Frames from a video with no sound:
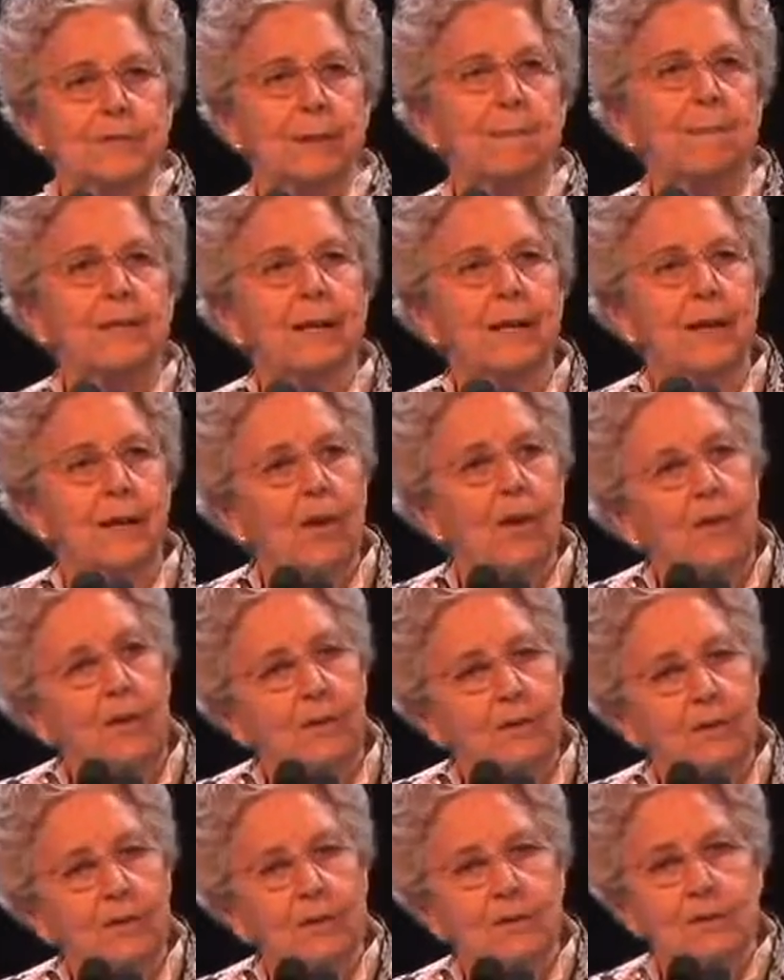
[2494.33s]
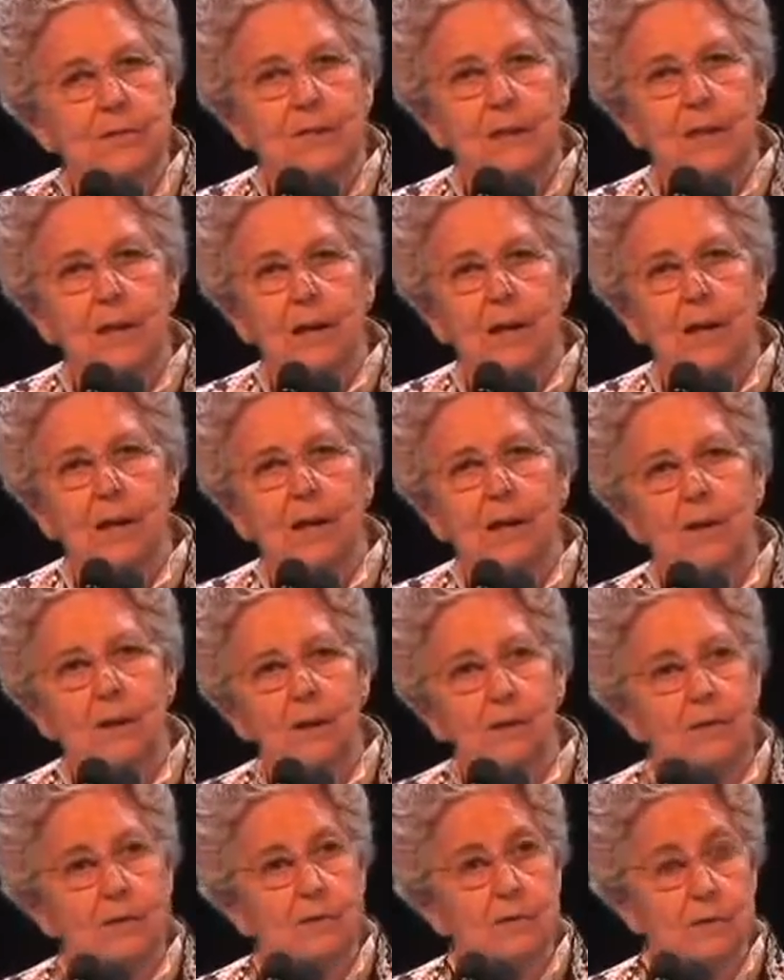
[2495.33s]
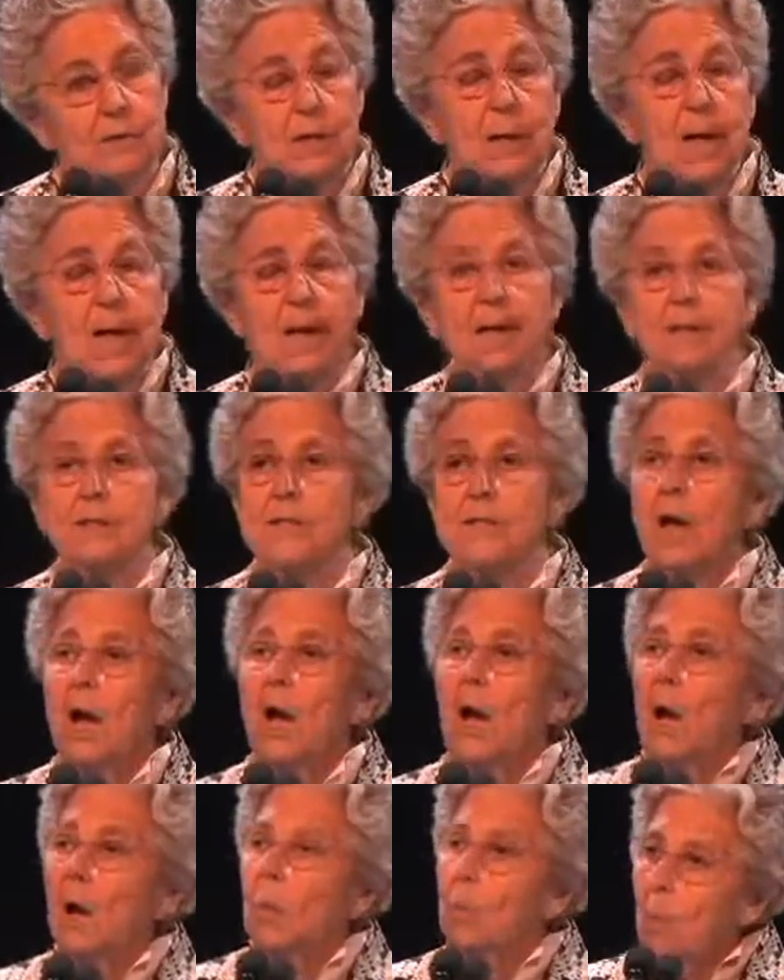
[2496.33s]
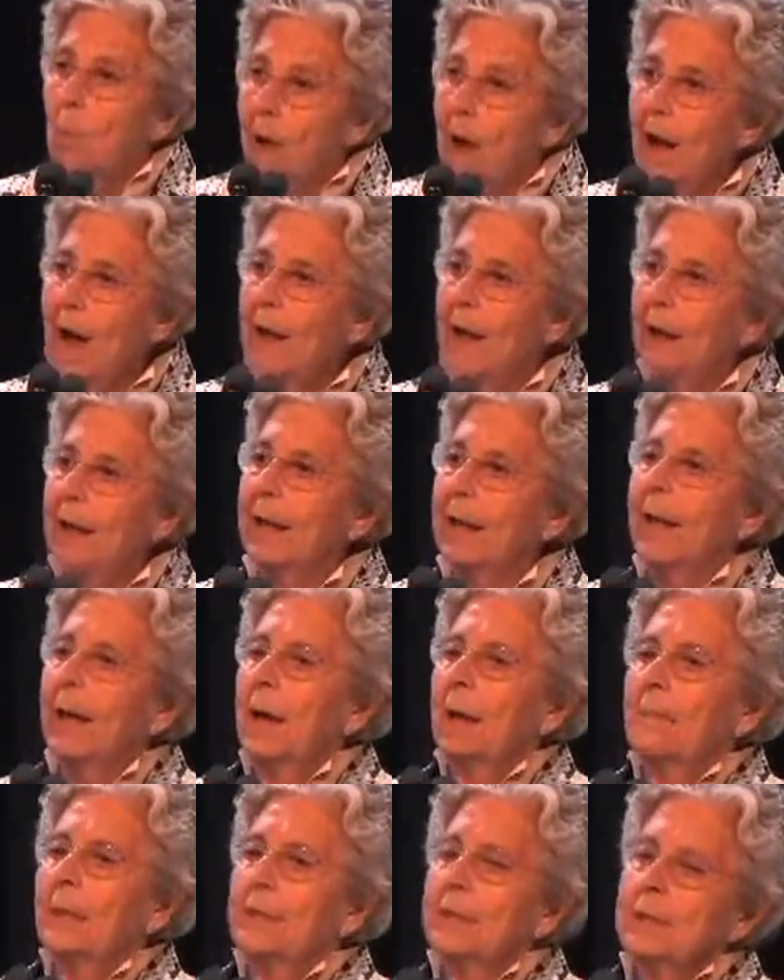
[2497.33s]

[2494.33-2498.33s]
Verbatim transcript: Why? Because when you're a private citizen, you have views and you